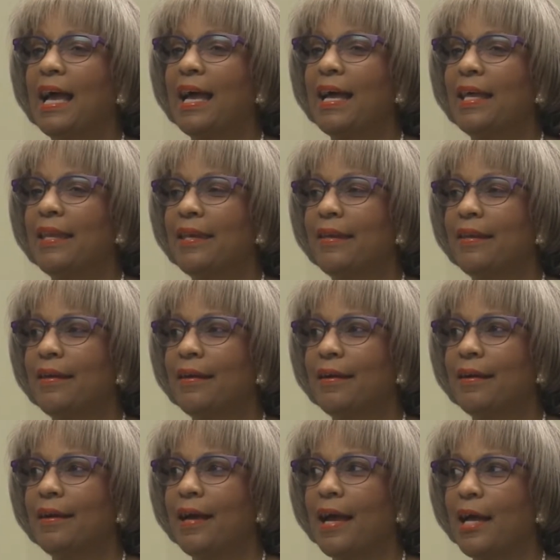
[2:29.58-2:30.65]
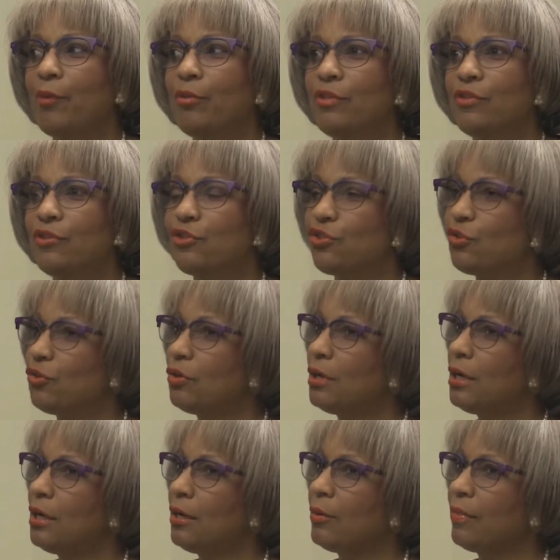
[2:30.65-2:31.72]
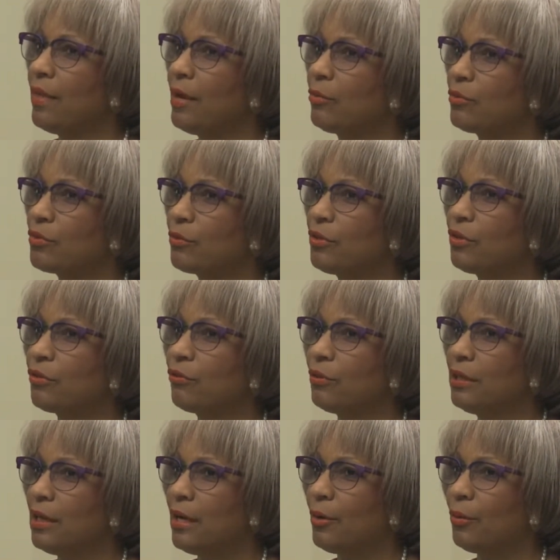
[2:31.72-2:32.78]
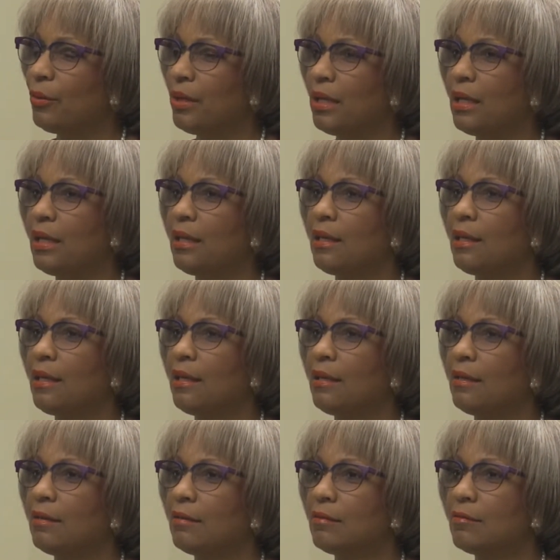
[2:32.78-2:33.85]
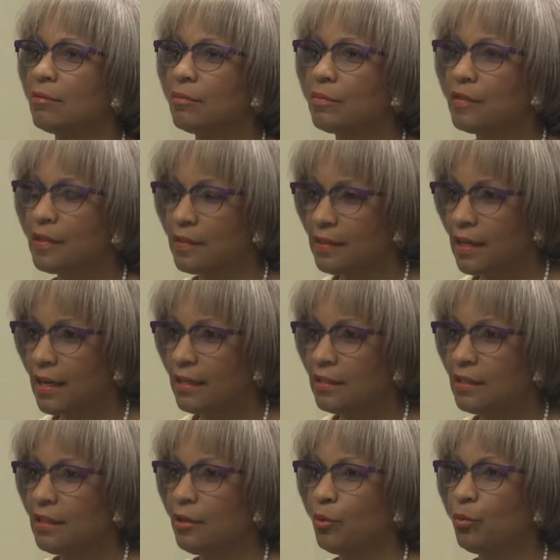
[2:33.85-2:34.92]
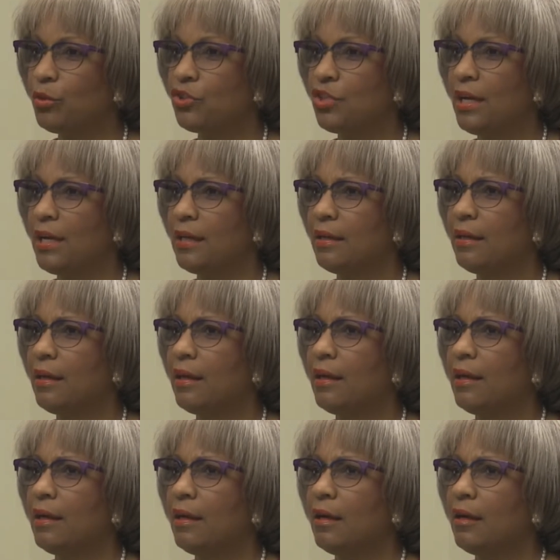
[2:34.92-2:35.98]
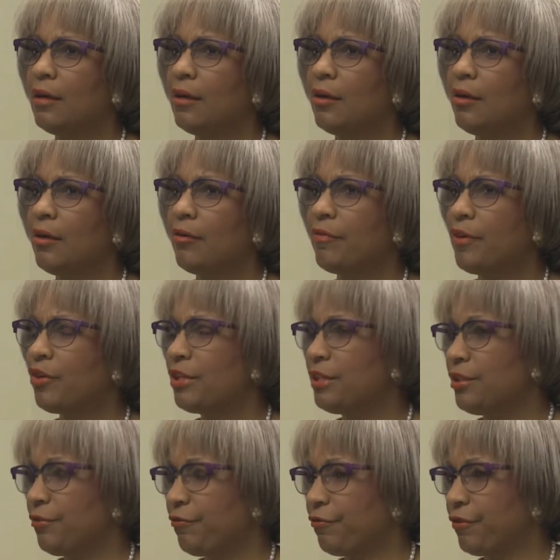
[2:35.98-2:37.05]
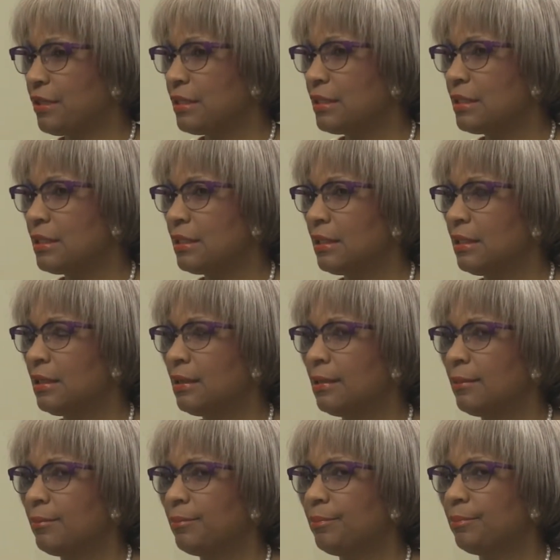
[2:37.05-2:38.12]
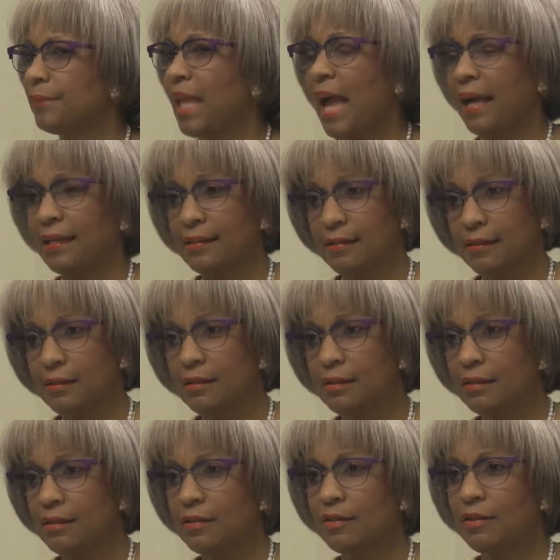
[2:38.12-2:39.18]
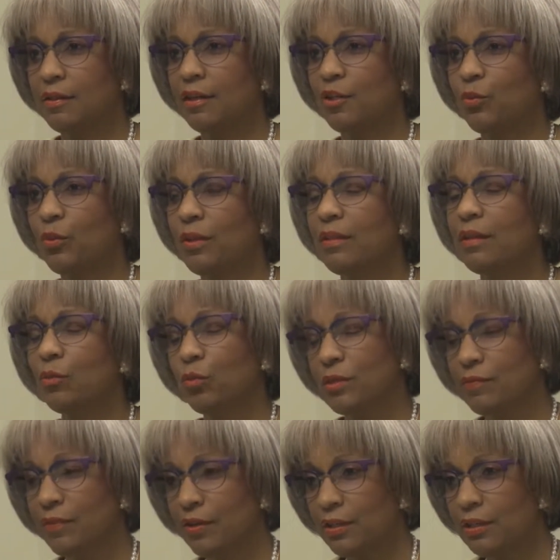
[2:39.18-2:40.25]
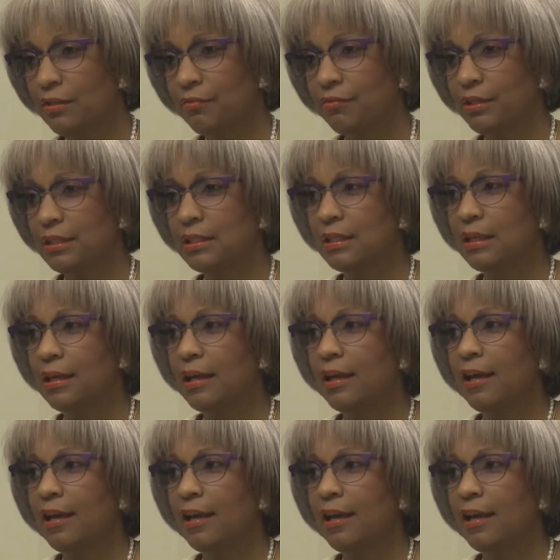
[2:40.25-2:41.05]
And I wasn't sure how that was going to go down in a society which had a very different accent to start with and was very different.